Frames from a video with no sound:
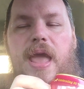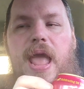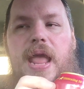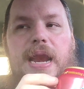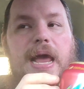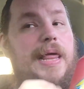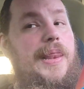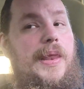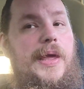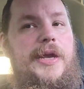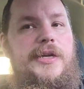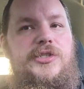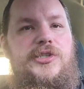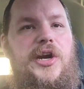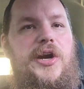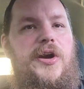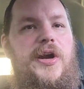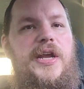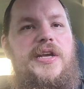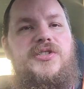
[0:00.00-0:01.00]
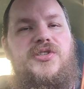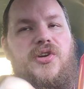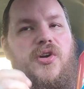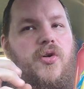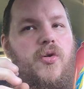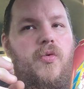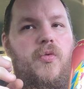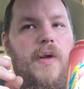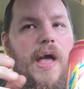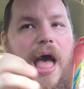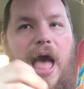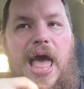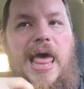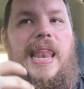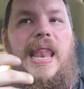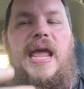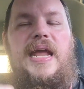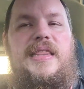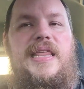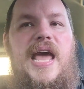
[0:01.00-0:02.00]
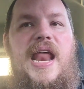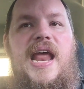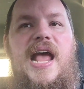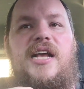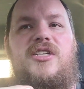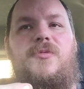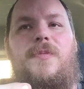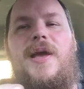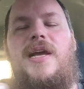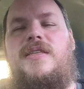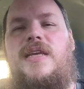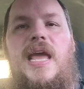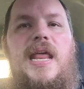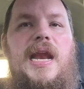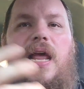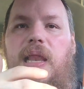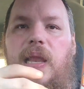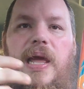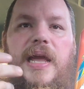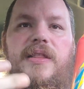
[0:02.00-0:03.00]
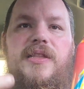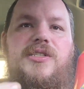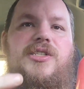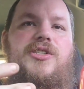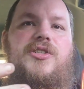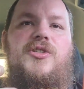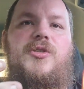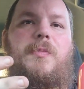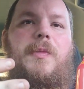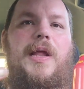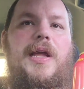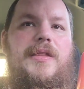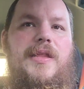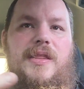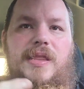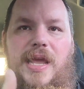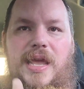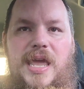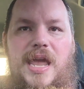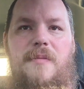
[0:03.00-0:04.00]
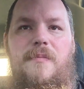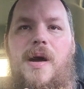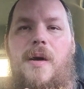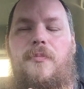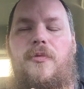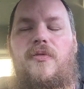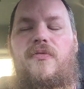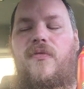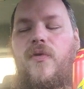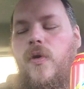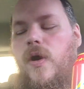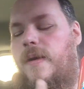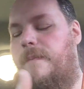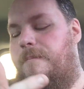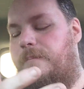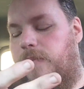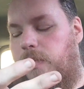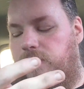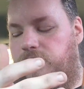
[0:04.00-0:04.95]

and I like cherry, so I like that aspect, and I like the juice blend that they came up with for it.